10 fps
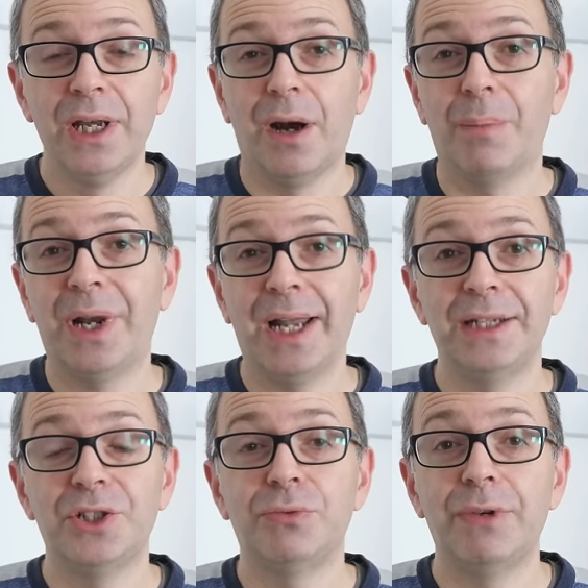I'm
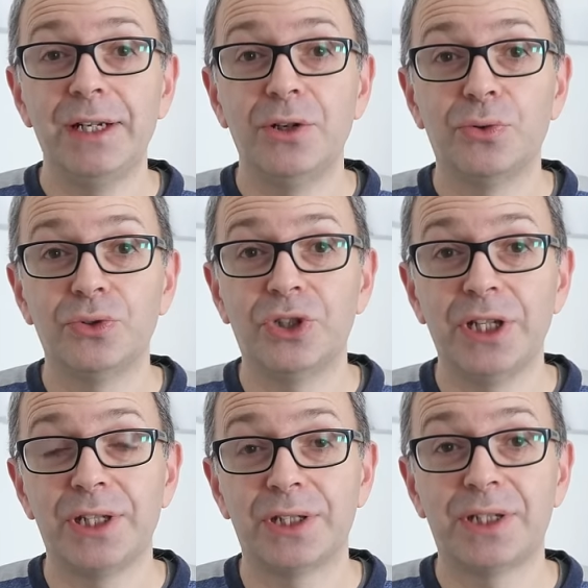planning to relaunch
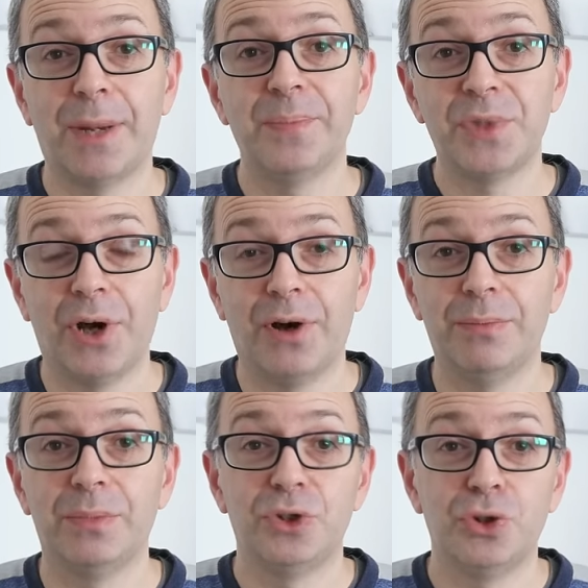this at some
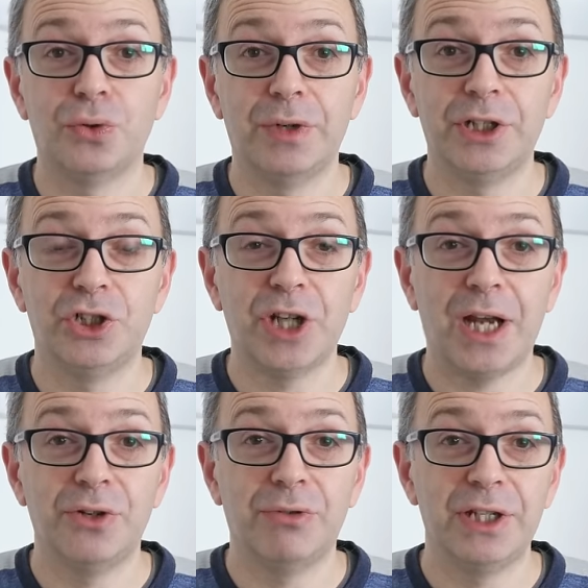time during
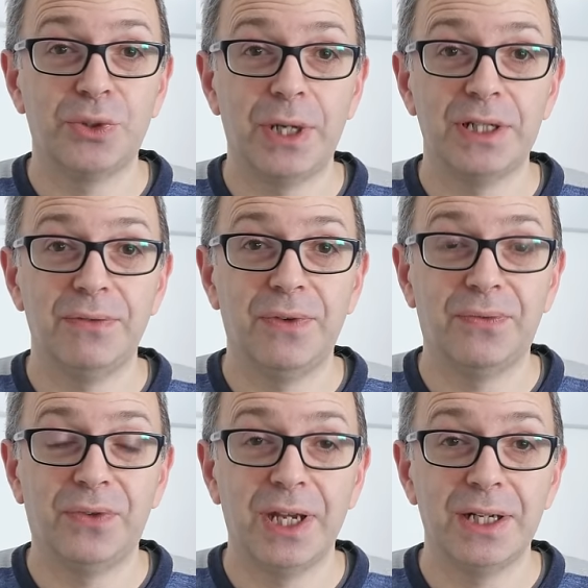January
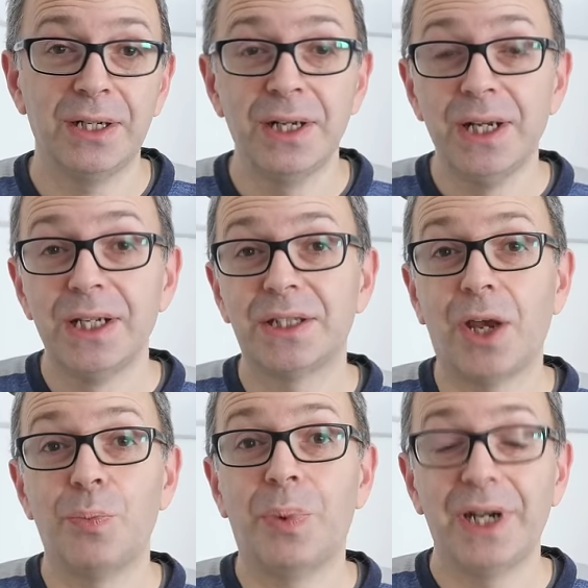2015,
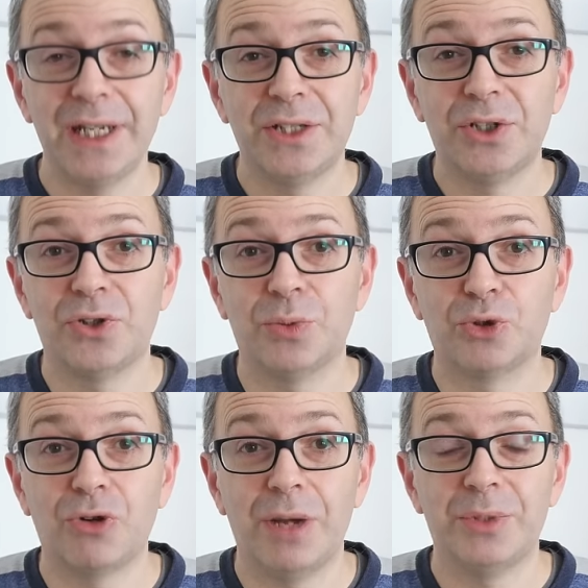so please do
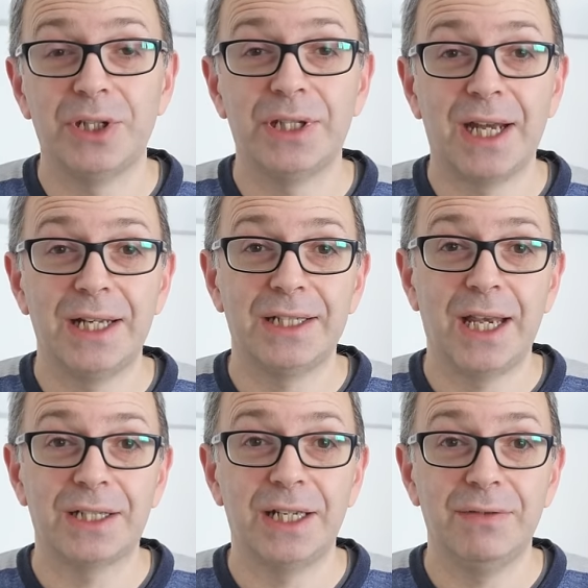subscribe to the Daily
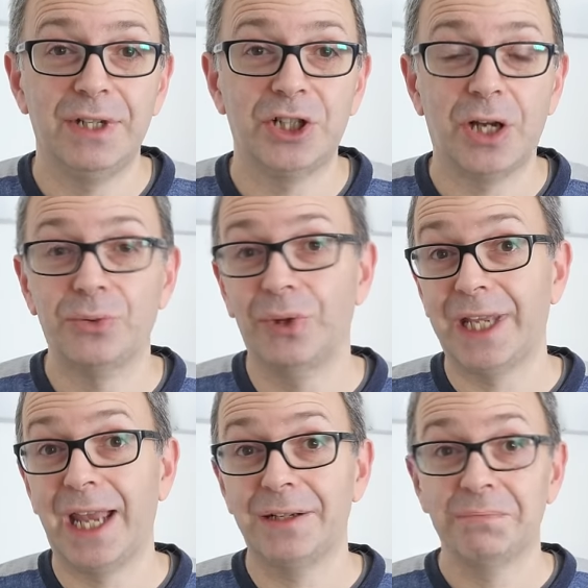Tech TV channel.
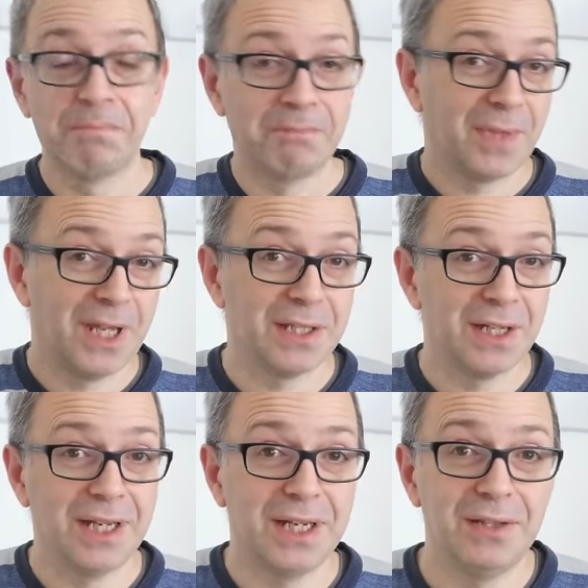Again, there's a
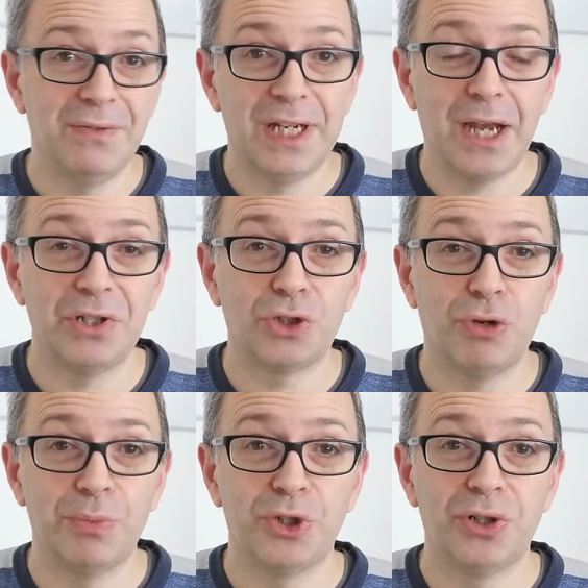link in the video
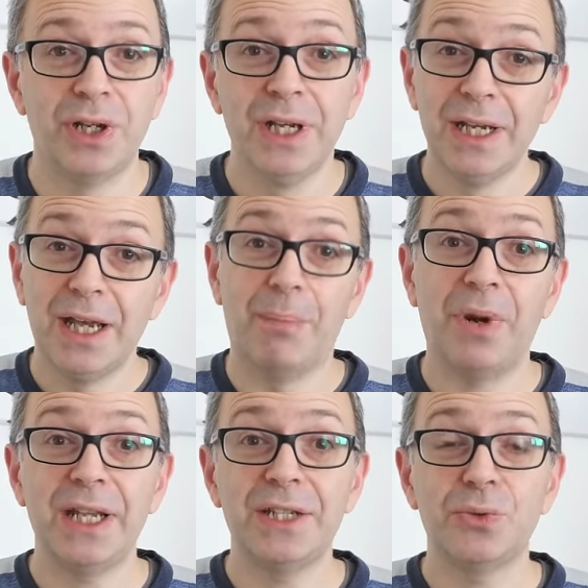description, and please